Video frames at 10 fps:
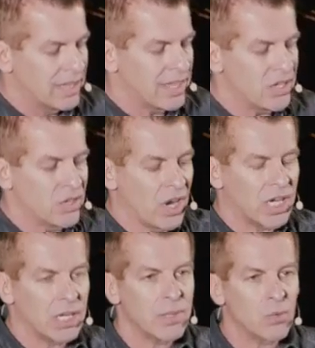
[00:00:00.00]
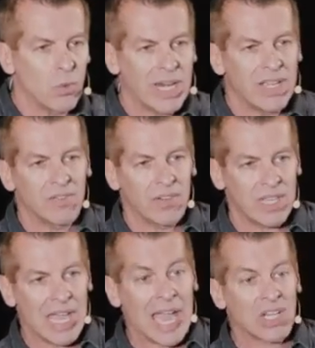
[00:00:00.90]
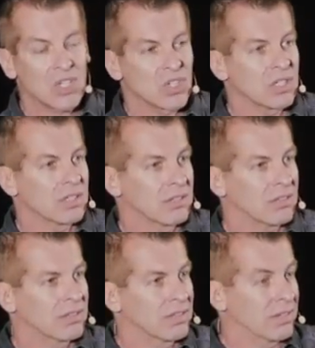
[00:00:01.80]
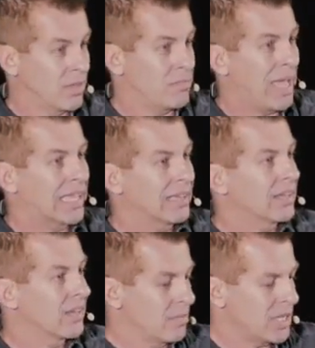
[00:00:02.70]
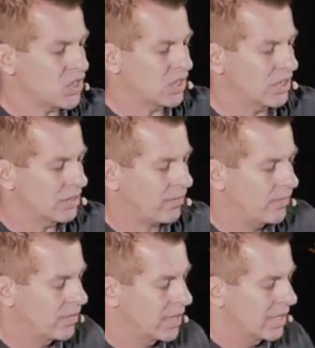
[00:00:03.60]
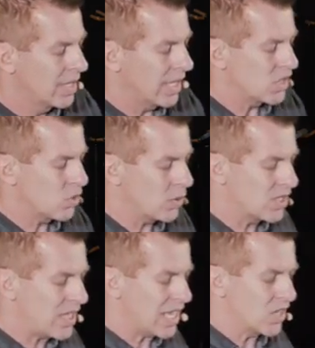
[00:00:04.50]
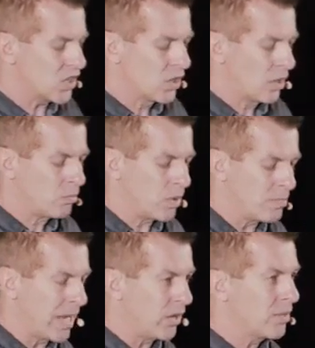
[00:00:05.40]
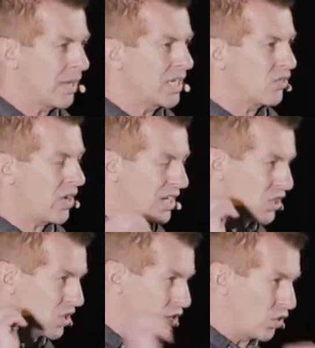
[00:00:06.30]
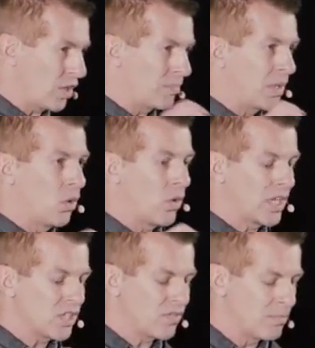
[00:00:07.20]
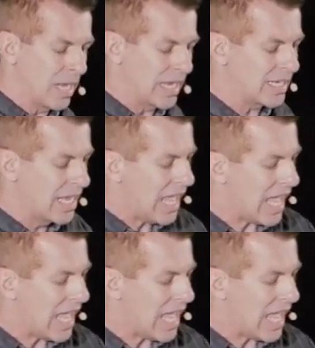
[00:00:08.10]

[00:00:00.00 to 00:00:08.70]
then you're not going to be ready for the action of the battle the mission and so he says Prepare your minds for actions. Gird up the loins of your mind.